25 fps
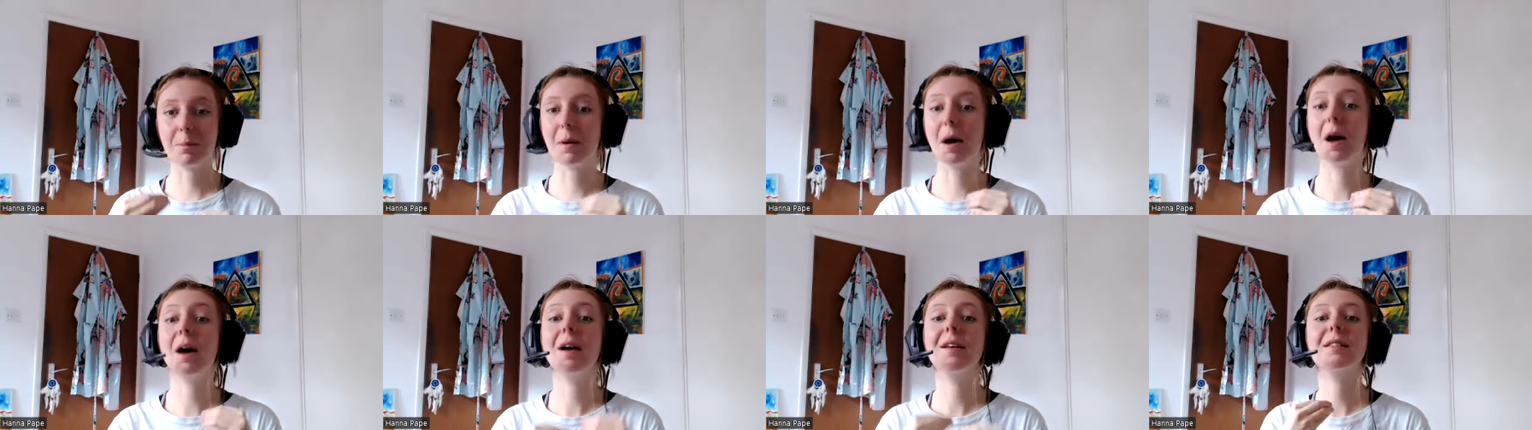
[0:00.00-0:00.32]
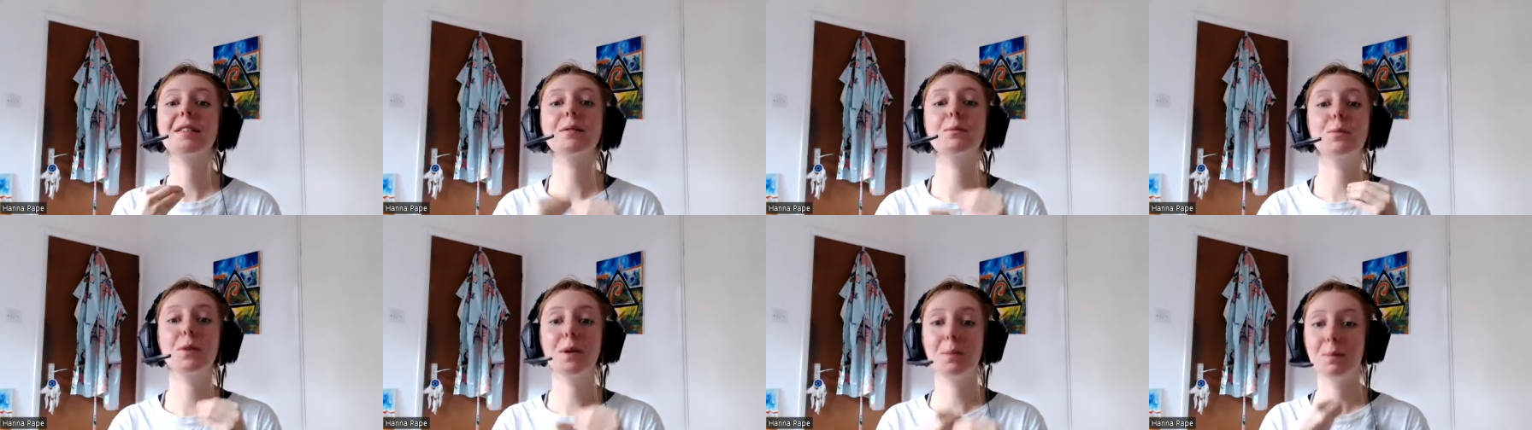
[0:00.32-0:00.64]

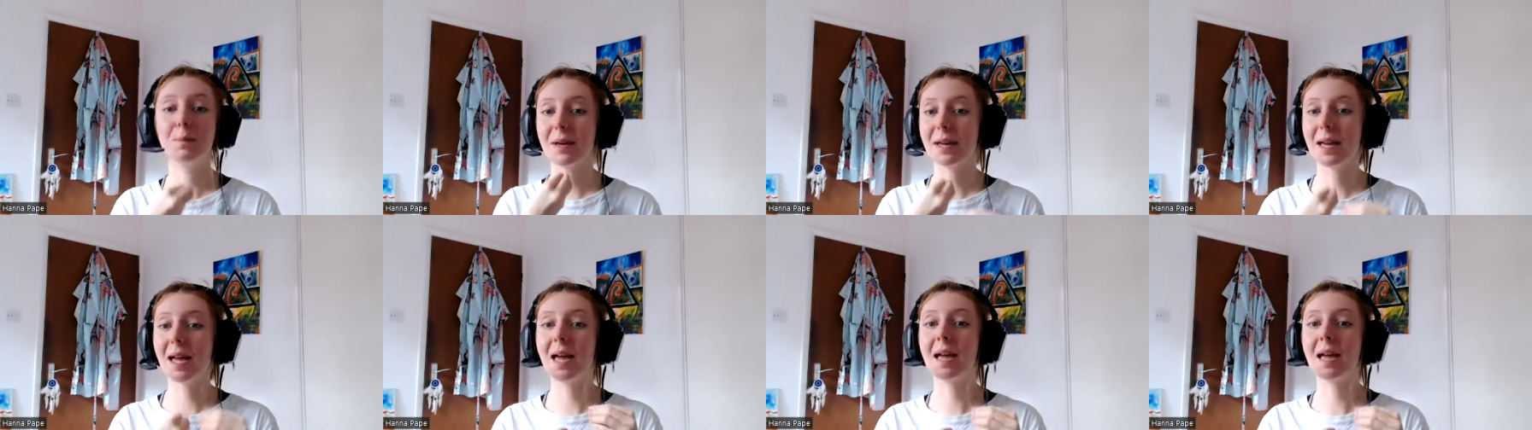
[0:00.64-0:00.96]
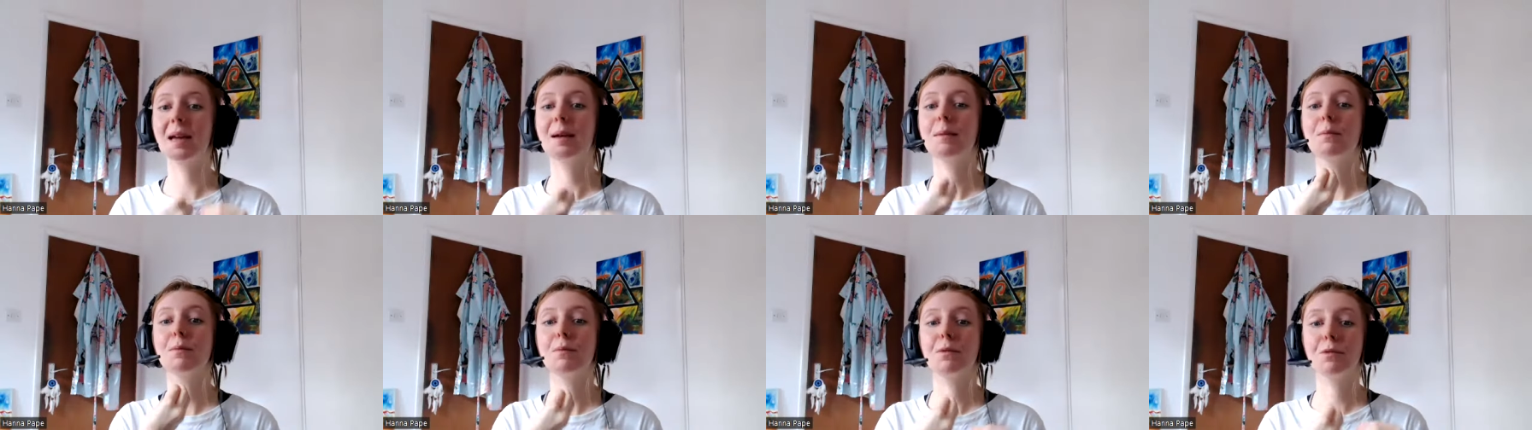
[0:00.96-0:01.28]
person we
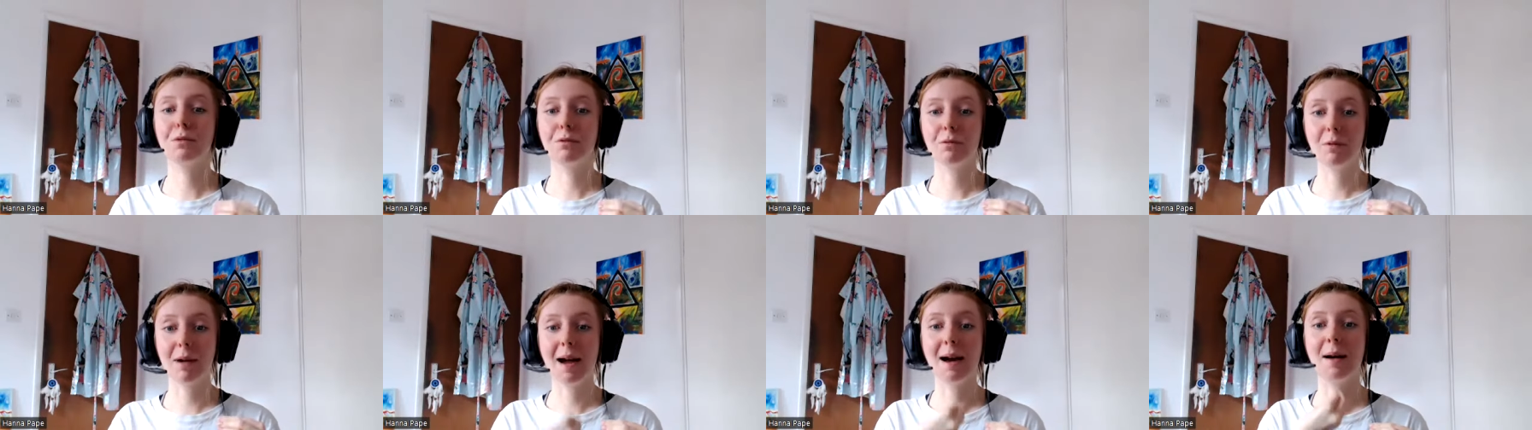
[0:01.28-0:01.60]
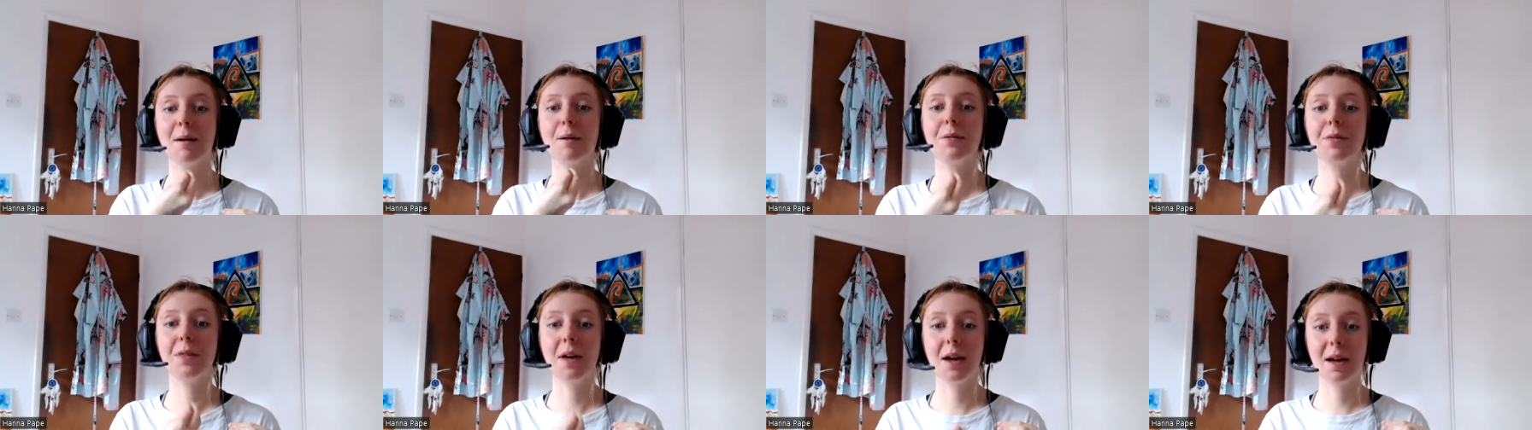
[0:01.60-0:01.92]
became
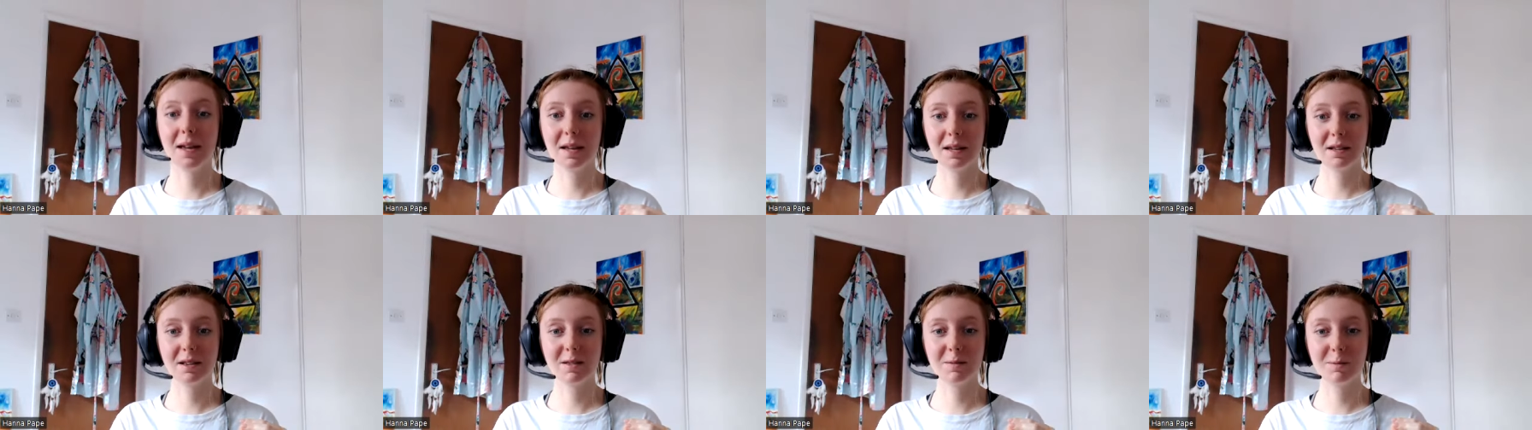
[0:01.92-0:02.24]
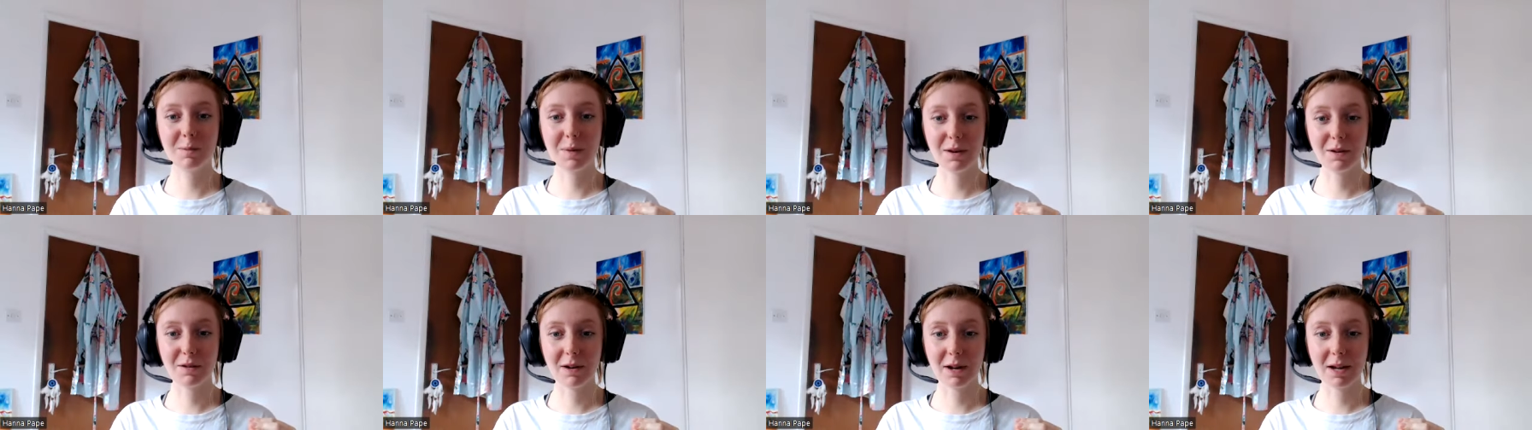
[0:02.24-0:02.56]
throughout that
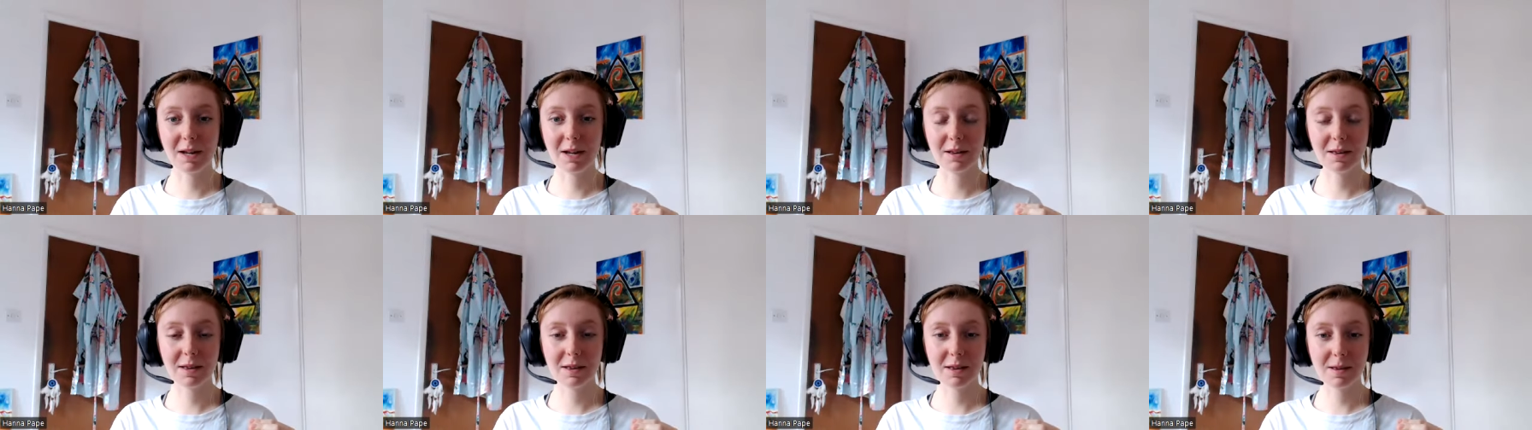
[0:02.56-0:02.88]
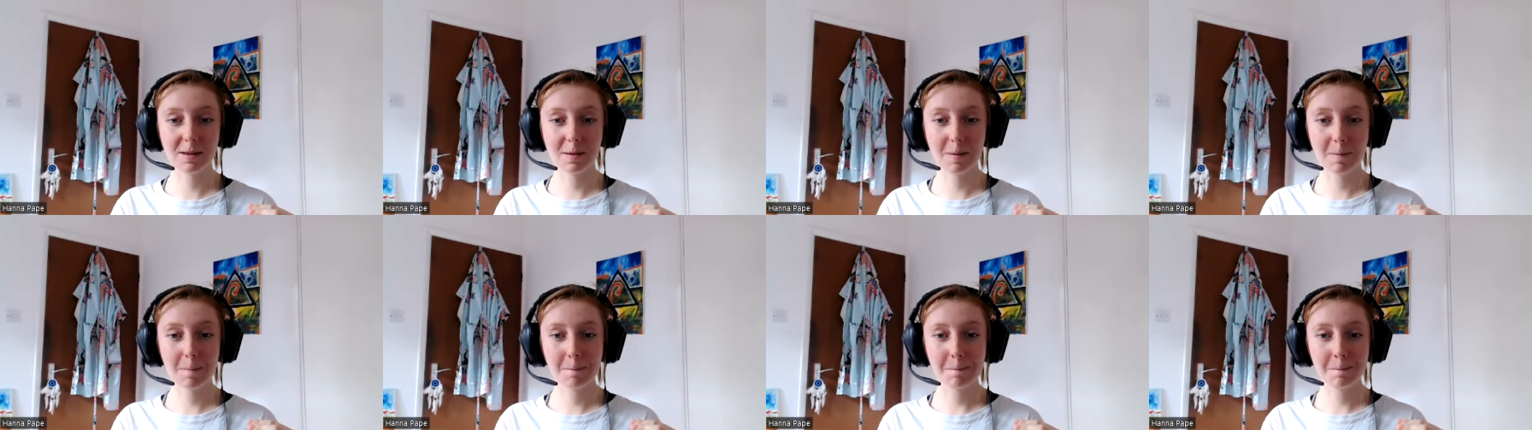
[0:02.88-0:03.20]

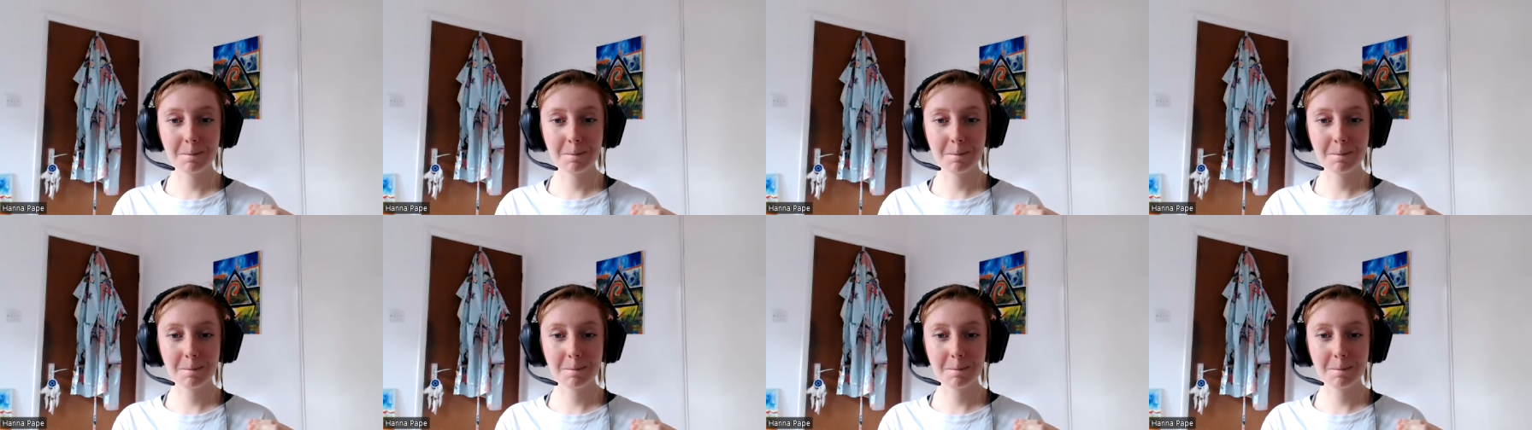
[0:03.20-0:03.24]
experience